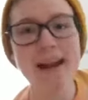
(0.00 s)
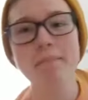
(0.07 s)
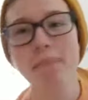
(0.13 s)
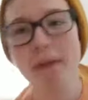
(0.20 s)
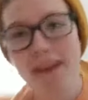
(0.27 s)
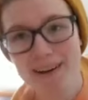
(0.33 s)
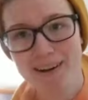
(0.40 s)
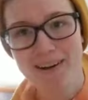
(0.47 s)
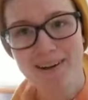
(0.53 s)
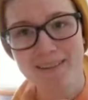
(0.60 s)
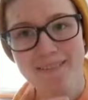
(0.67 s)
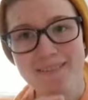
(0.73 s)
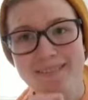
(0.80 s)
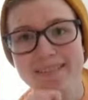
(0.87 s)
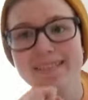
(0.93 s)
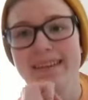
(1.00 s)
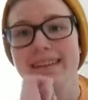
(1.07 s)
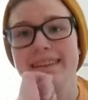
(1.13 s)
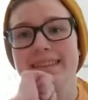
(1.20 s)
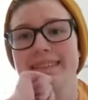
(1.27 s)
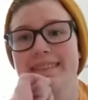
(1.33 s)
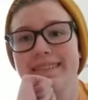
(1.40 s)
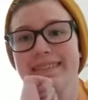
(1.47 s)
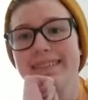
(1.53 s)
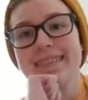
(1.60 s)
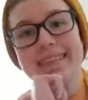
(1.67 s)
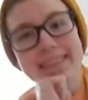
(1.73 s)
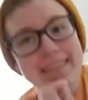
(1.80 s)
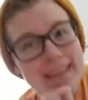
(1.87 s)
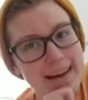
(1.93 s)
on my nerves, like,
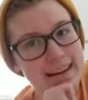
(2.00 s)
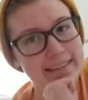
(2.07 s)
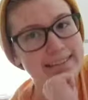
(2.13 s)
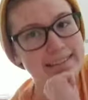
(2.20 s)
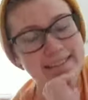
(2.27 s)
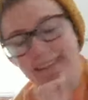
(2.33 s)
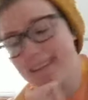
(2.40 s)
a lot.